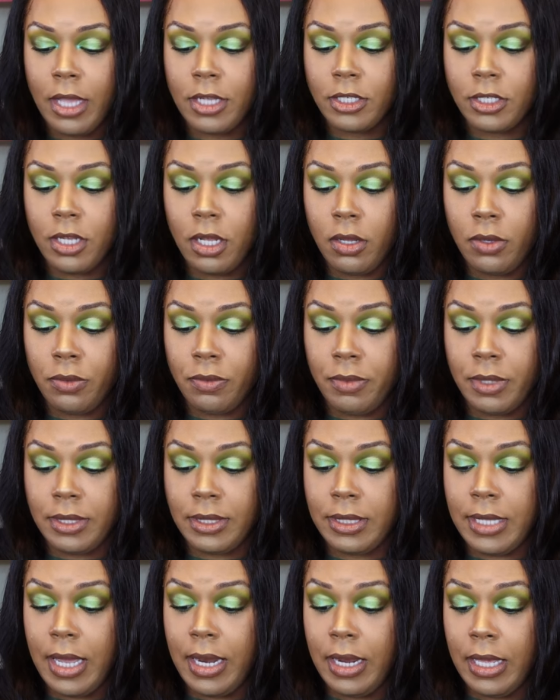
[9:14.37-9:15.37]
So
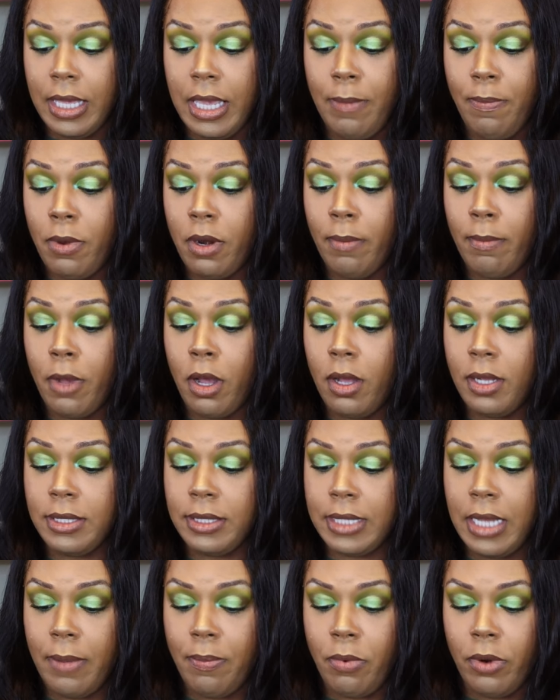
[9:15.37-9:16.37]
instead of keeping them all
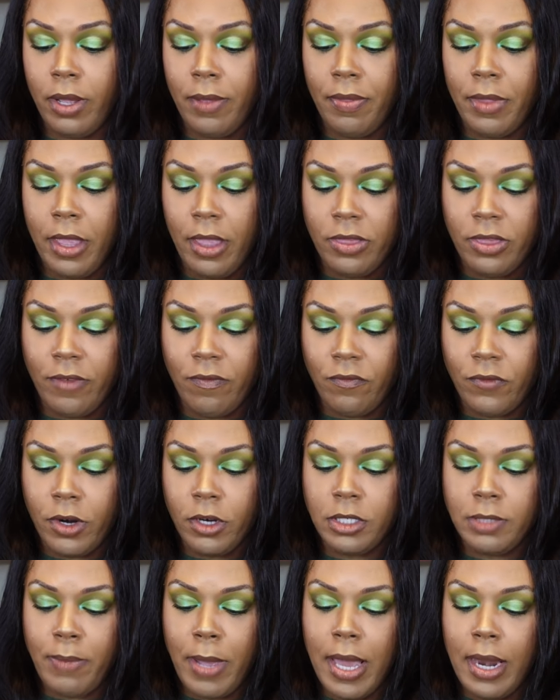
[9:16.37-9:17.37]
separate, the
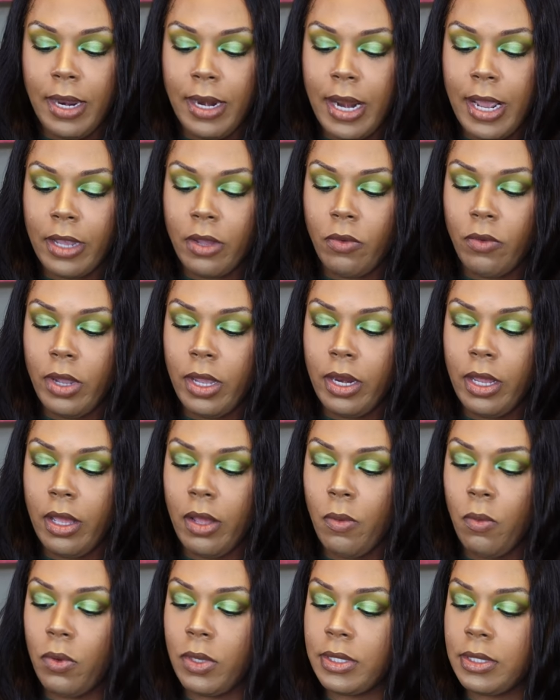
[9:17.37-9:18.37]
first palette I
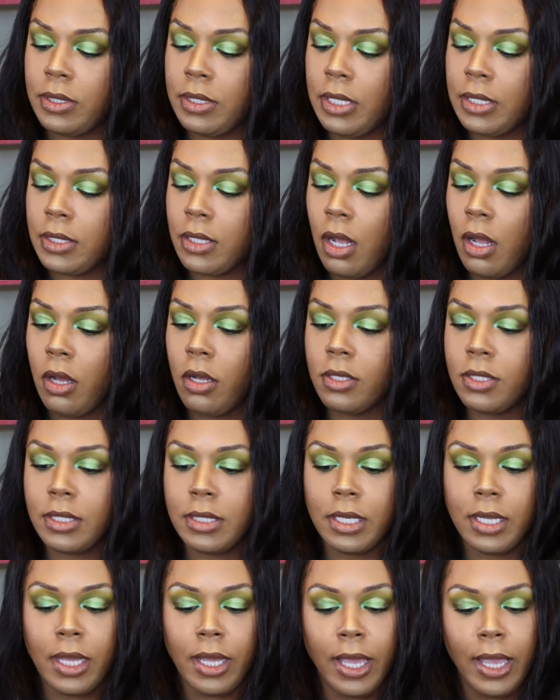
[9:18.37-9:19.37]
created was this
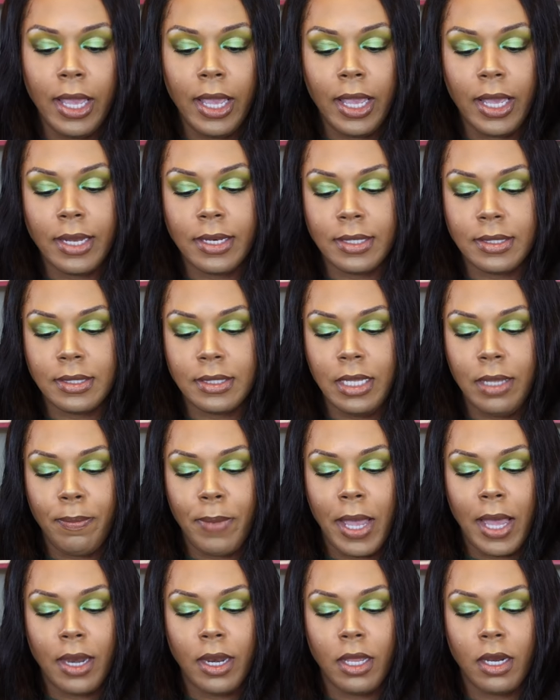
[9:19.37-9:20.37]
Ulta and Z
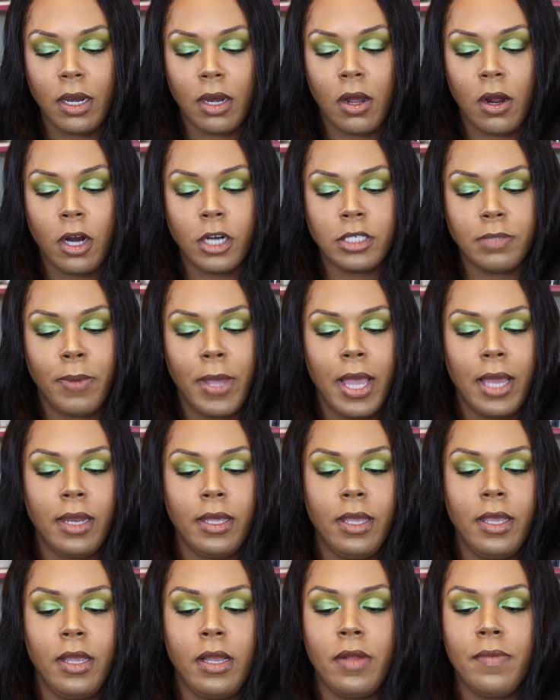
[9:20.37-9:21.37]
palette, large
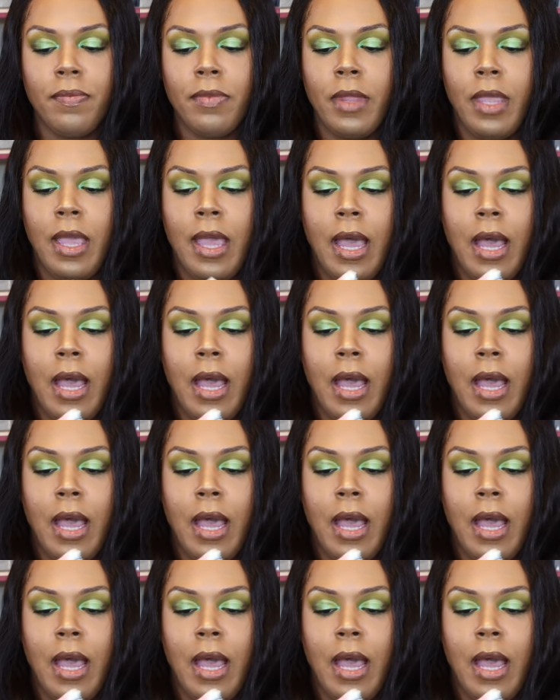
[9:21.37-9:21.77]
palette here.